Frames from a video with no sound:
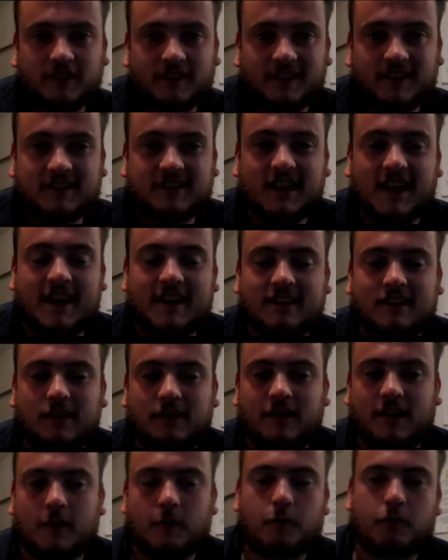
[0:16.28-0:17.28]
the
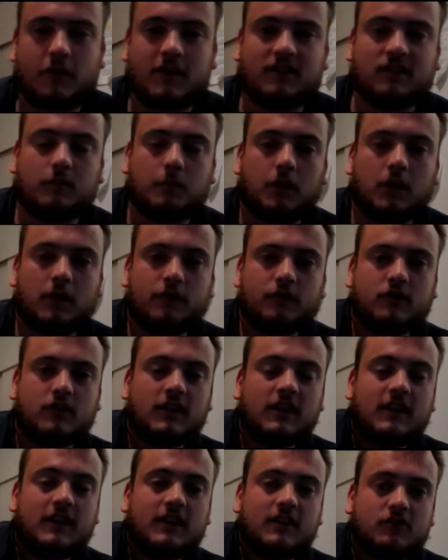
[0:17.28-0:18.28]
scientific principle of
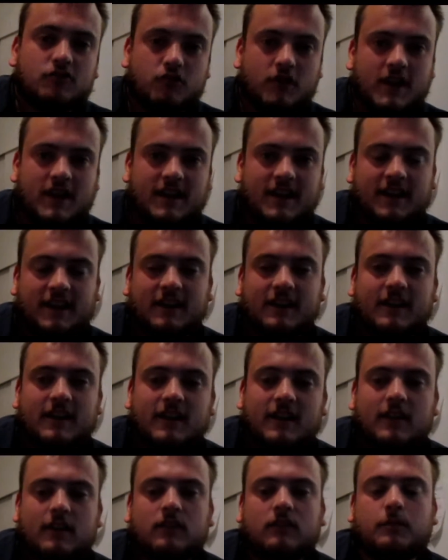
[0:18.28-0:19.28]
training,
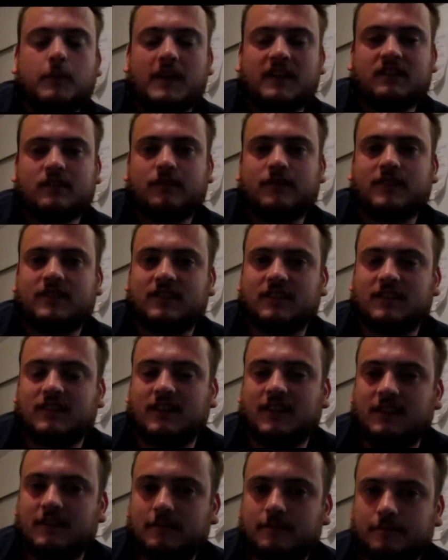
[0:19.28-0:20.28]

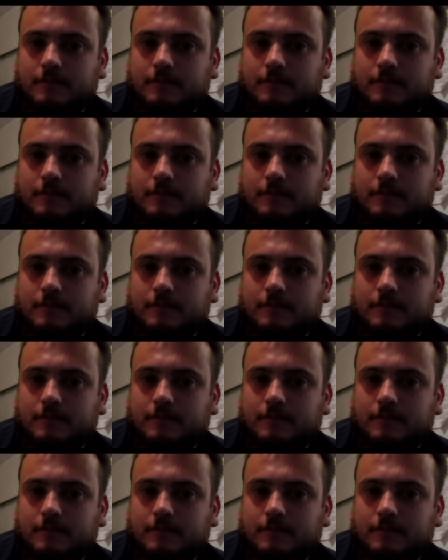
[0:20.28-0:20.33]
specificity.